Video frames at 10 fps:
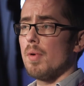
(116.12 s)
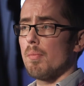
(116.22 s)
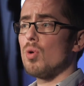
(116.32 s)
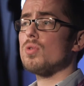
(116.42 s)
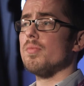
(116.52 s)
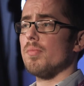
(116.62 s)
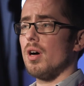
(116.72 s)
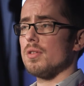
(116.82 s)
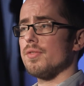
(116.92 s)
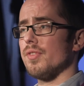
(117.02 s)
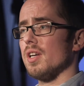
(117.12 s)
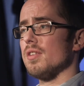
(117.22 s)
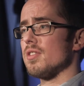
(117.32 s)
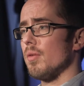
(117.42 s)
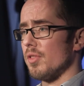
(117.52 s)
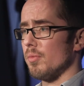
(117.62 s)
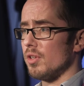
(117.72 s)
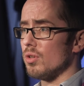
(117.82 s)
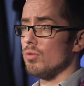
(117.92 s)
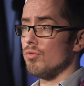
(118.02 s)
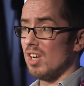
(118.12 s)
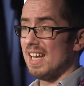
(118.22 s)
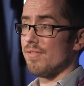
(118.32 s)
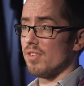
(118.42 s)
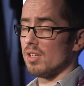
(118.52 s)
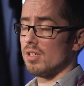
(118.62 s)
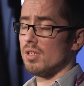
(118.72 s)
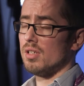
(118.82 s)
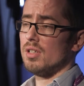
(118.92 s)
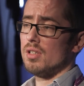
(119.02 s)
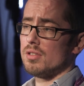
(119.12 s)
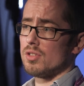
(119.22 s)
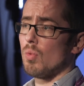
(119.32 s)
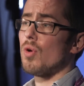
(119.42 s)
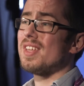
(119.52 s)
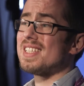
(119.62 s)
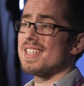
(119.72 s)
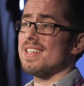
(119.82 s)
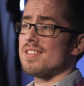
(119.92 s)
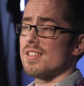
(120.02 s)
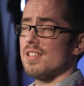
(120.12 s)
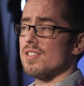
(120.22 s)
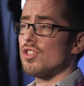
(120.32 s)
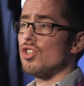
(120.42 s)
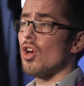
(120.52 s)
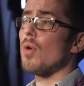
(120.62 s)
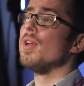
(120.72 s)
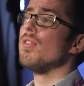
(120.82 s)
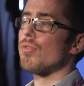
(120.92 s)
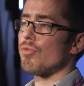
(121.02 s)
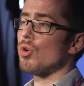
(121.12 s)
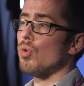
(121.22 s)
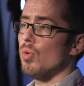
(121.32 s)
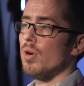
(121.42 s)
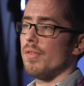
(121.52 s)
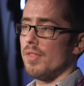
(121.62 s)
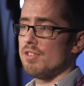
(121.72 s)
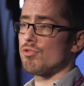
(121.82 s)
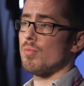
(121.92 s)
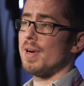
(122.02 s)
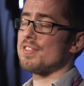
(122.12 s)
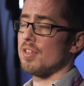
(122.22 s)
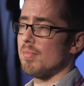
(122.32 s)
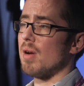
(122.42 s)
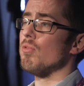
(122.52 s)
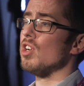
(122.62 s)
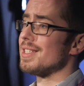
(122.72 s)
important part of it is something we call reliving. So what this is going through these traumatic memories